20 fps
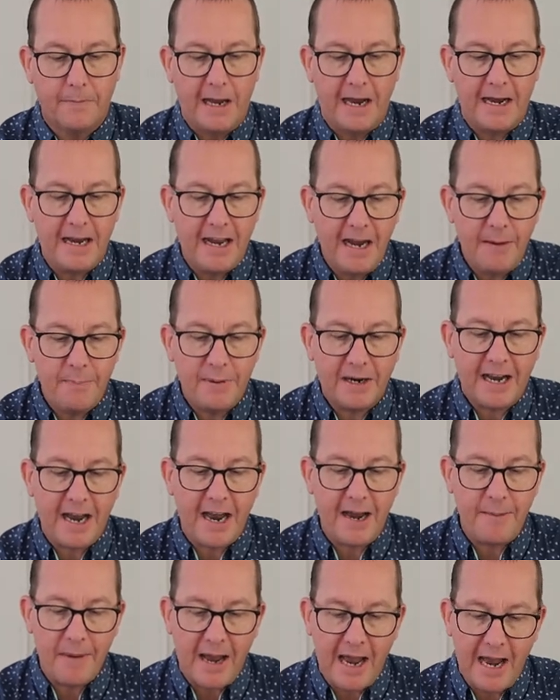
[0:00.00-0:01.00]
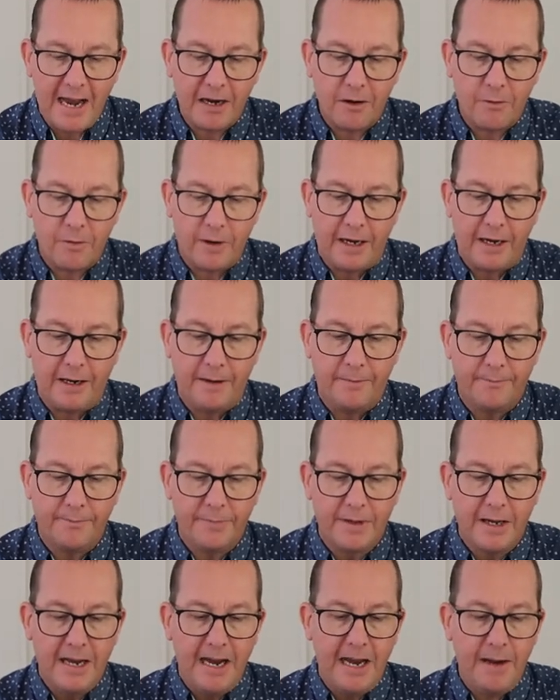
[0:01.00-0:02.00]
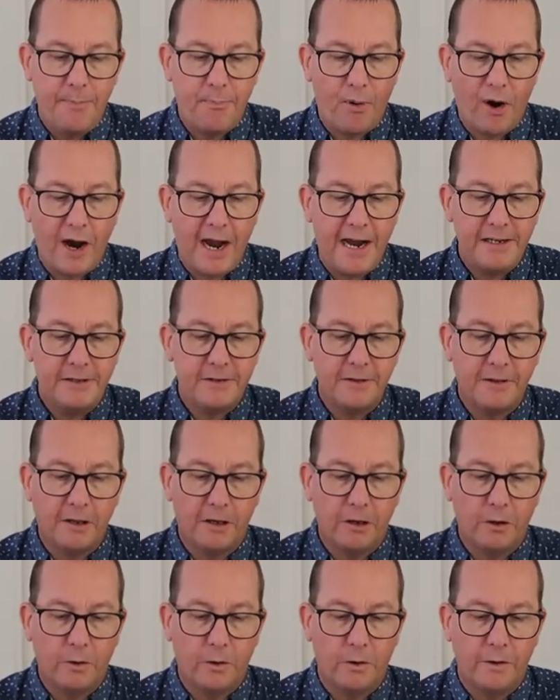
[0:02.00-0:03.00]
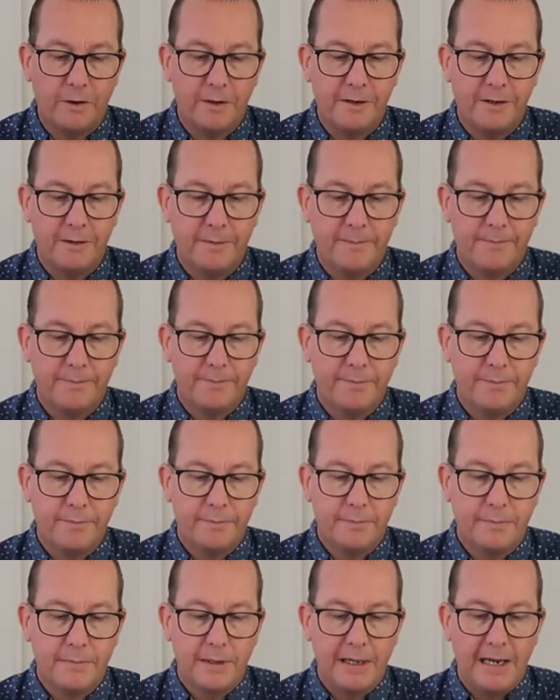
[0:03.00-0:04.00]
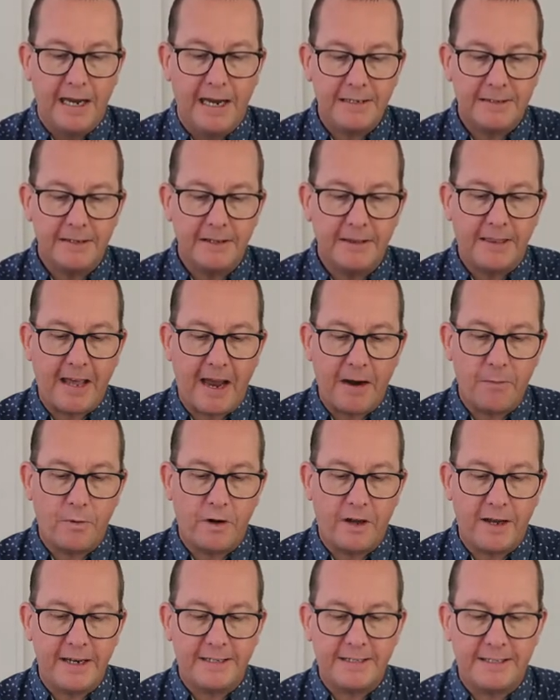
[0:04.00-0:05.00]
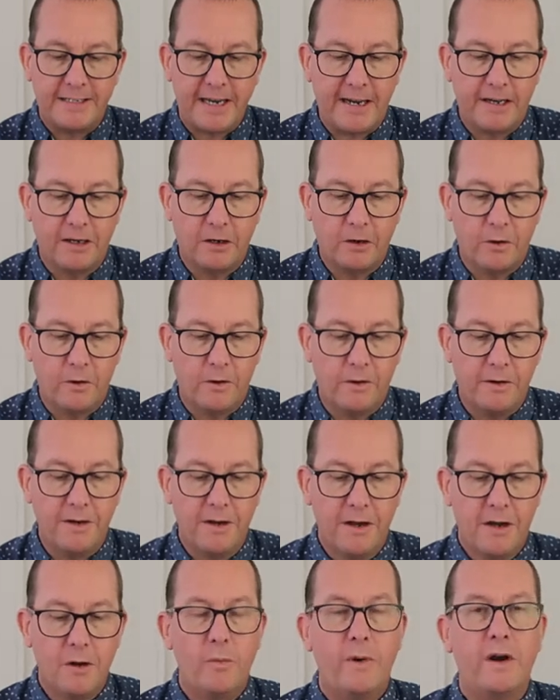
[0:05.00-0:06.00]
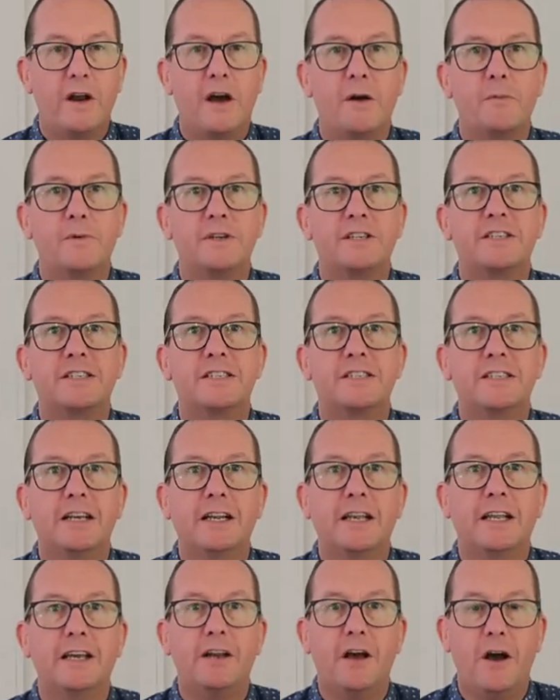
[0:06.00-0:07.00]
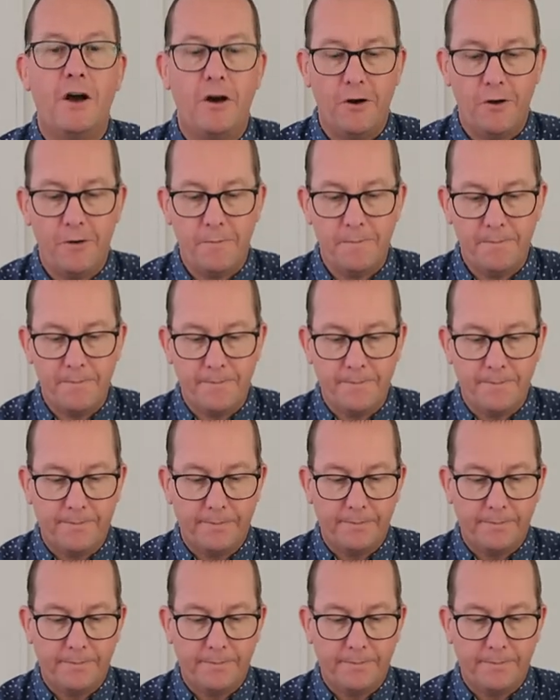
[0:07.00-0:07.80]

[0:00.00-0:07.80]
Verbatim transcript: And he became angry. He prayed to the Lord. Isn't that what I said, Lord, when I was still at home?